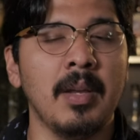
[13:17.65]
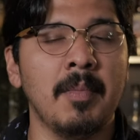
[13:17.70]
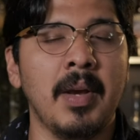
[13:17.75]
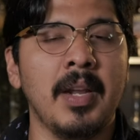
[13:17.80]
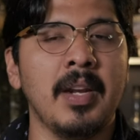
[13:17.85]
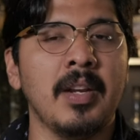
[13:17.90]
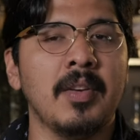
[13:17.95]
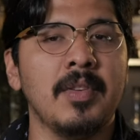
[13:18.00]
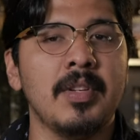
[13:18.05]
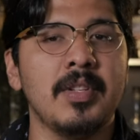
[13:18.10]
It
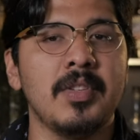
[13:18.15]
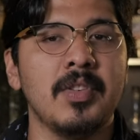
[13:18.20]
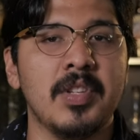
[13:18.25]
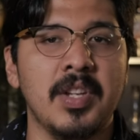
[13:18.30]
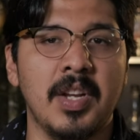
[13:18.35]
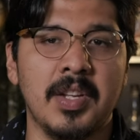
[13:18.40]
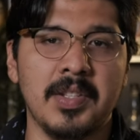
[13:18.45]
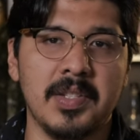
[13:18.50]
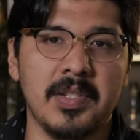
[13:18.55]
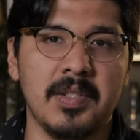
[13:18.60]
might increase your
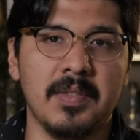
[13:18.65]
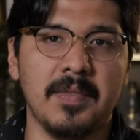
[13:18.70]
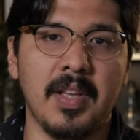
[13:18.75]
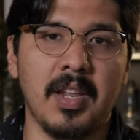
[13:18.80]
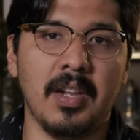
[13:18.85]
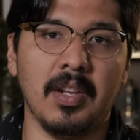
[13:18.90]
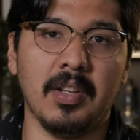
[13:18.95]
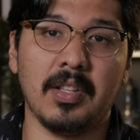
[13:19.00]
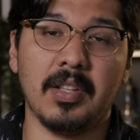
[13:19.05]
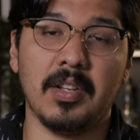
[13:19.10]
chances of
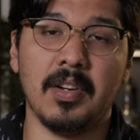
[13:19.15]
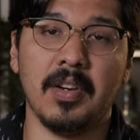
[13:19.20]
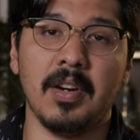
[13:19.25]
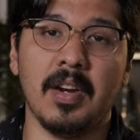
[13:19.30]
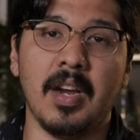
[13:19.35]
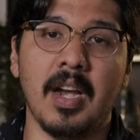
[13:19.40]
getting a clearer